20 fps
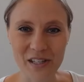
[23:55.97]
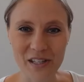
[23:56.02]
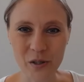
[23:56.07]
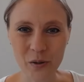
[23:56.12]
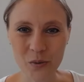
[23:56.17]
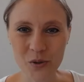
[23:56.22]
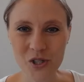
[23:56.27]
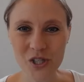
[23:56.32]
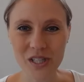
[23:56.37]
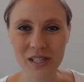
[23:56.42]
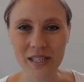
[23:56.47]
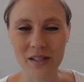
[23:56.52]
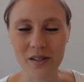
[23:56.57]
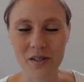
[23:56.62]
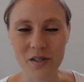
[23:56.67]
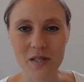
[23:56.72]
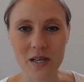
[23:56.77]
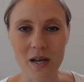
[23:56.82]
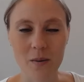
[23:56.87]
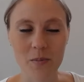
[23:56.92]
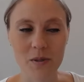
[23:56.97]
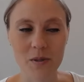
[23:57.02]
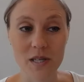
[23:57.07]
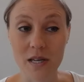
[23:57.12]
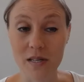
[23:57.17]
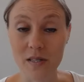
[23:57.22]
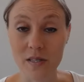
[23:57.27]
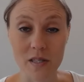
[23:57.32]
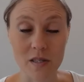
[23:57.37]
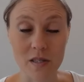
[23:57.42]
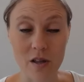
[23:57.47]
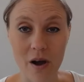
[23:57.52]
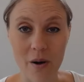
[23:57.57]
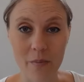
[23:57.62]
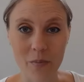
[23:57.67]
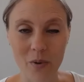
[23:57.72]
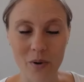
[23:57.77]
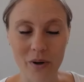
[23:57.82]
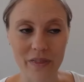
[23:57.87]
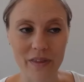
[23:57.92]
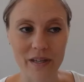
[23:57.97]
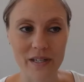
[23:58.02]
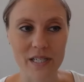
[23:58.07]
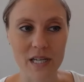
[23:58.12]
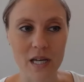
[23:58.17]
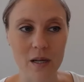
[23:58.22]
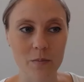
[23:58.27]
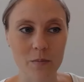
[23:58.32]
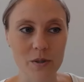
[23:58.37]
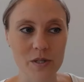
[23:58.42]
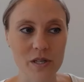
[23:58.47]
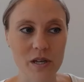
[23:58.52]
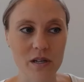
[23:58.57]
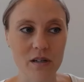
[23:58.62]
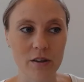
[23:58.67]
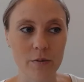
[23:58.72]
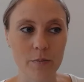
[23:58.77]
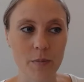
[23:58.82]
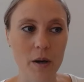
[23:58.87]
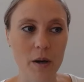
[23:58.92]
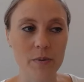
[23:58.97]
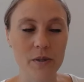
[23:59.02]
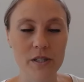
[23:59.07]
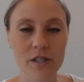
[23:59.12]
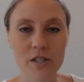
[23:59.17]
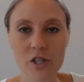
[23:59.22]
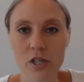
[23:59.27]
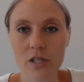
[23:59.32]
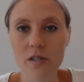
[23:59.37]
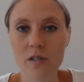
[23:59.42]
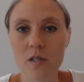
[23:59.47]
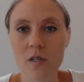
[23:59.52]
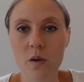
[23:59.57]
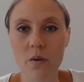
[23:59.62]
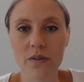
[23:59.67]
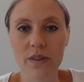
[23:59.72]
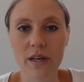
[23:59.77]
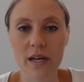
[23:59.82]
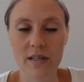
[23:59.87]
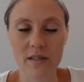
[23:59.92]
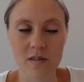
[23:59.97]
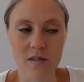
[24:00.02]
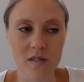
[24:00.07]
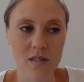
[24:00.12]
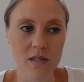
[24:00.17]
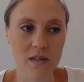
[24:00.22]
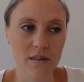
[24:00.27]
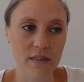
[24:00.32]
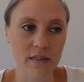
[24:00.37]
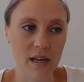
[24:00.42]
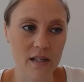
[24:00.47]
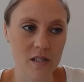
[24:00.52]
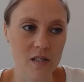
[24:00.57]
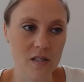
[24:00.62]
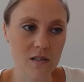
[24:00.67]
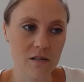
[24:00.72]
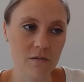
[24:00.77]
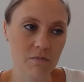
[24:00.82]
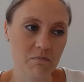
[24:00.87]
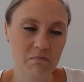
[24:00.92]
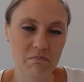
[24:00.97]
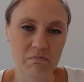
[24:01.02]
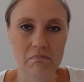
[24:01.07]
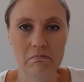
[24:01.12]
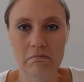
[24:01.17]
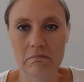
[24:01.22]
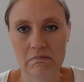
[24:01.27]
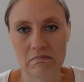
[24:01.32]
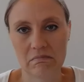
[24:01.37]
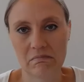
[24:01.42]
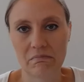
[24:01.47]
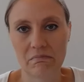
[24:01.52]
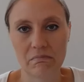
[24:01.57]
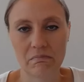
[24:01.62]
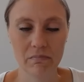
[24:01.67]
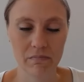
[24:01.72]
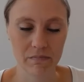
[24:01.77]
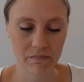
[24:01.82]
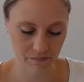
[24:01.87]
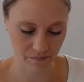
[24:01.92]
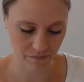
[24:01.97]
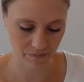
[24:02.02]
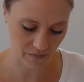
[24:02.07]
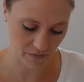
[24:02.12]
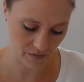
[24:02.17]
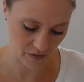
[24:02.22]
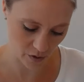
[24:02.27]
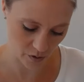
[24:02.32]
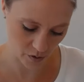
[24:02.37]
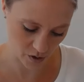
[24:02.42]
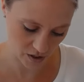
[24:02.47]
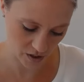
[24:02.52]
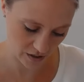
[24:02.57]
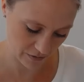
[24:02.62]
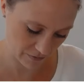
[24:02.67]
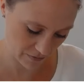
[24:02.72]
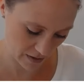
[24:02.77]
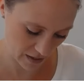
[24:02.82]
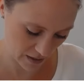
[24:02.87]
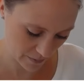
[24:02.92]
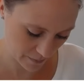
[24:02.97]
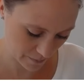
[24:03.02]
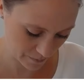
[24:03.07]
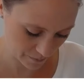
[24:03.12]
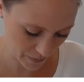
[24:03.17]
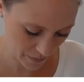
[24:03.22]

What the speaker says: Usually your sample size is not more than 10% of the population, so that's usually fine.